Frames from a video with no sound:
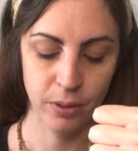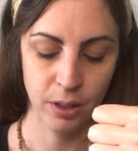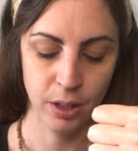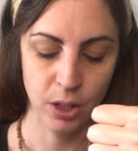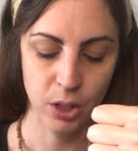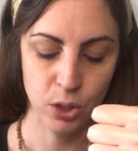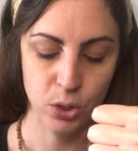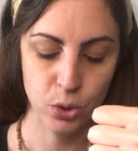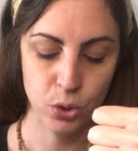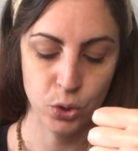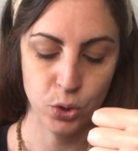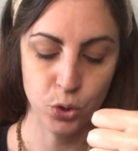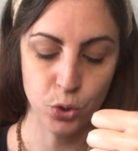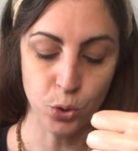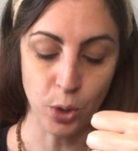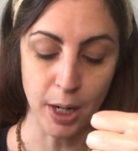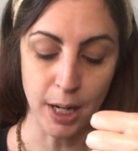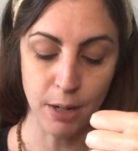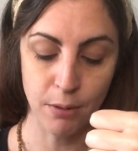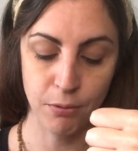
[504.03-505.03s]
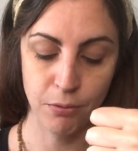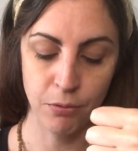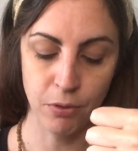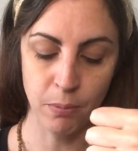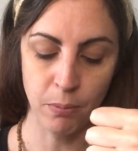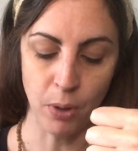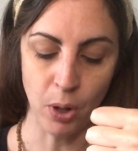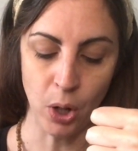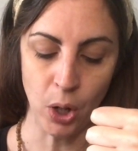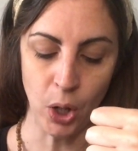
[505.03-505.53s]
straight
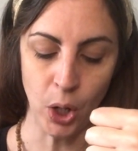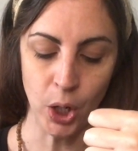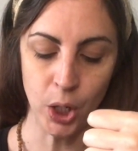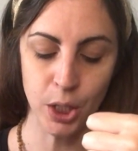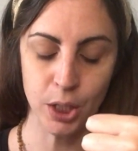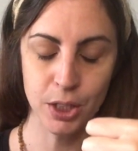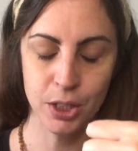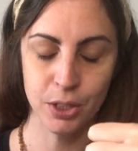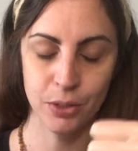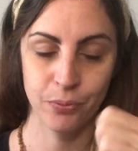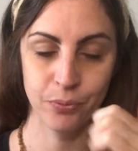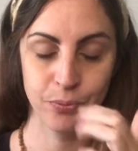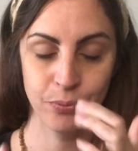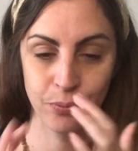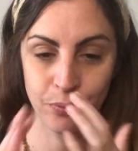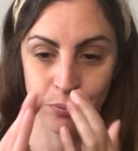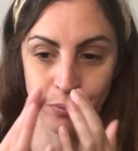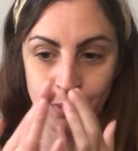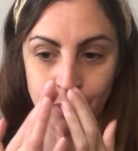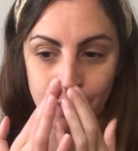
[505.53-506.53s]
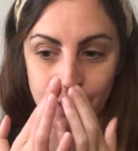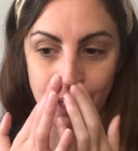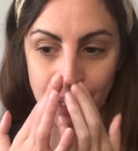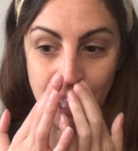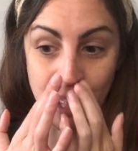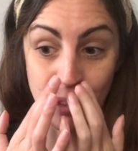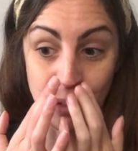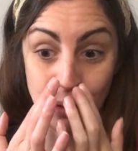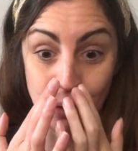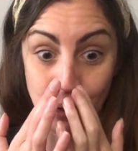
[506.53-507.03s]
from the heart. Like,
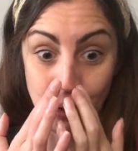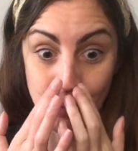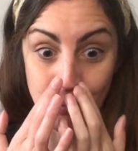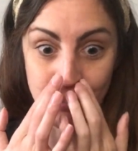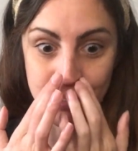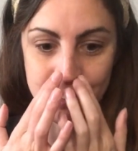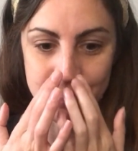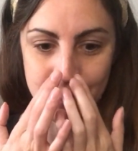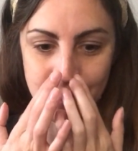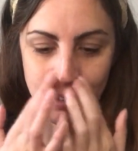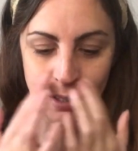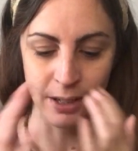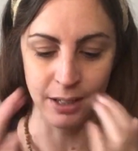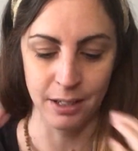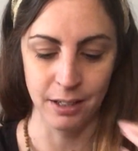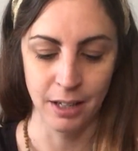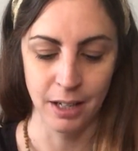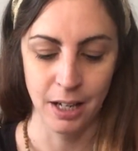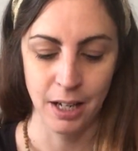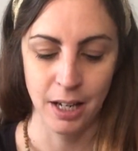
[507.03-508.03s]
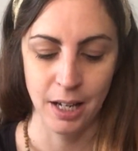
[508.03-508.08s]
I love this line.